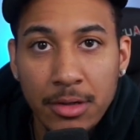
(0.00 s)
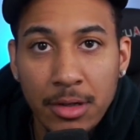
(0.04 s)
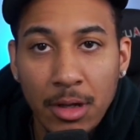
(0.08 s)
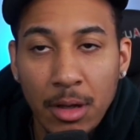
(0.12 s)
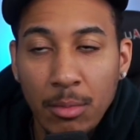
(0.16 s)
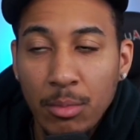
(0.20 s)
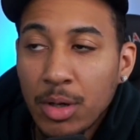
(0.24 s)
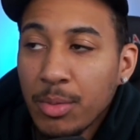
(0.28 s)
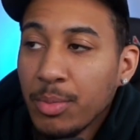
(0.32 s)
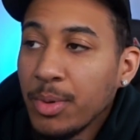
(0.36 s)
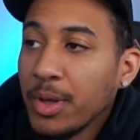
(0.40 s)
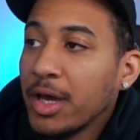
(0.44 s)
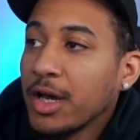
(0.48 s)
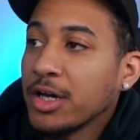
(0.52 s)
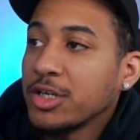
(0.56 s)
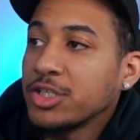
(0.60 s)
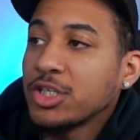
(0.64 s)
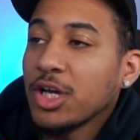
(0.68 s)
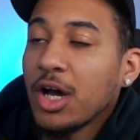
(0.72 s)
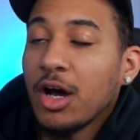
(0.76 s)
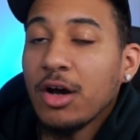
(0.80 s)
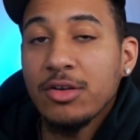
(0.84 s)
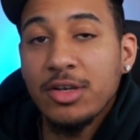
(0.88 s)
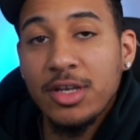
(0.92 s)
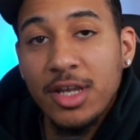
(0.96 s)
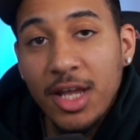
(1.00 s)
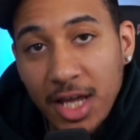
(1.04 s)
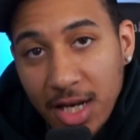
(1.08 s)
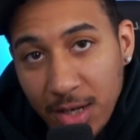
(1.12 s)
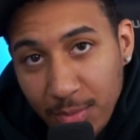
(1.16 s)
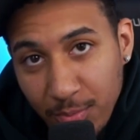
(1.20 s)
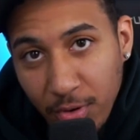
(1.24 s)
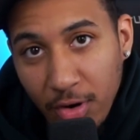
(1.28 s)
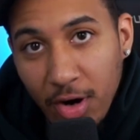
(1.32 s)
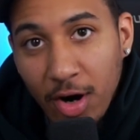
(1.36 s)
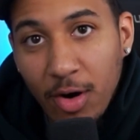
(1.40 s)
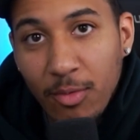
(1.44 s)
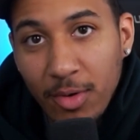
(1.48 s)
But because y'all didn't
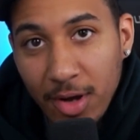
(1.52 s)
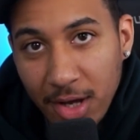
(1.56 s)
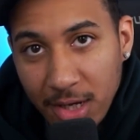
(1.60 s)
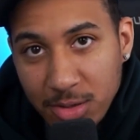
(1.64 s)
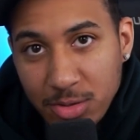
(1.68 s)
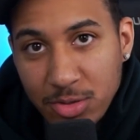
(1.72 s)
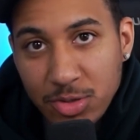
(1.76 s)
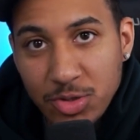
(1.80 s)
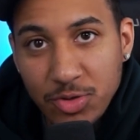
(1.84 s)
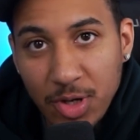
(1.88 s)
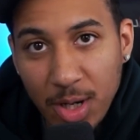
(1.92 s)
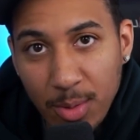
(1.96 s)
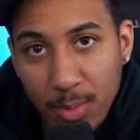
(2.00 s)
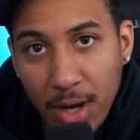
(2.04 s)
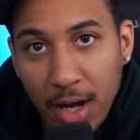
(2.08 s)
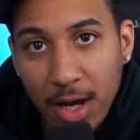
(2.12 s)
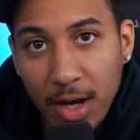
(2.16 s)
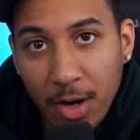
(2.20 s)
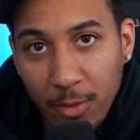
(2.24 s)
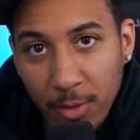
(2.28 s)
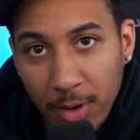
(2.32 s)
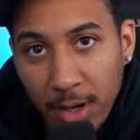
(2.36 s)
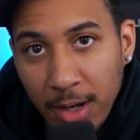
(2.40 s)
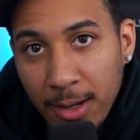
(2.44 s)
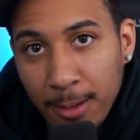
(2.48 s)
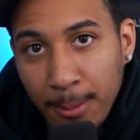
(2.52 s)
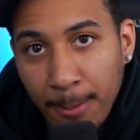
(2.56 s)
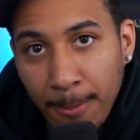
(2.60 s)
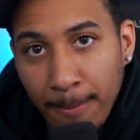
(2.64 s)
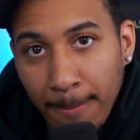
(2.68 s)
part ways with Draymond Green,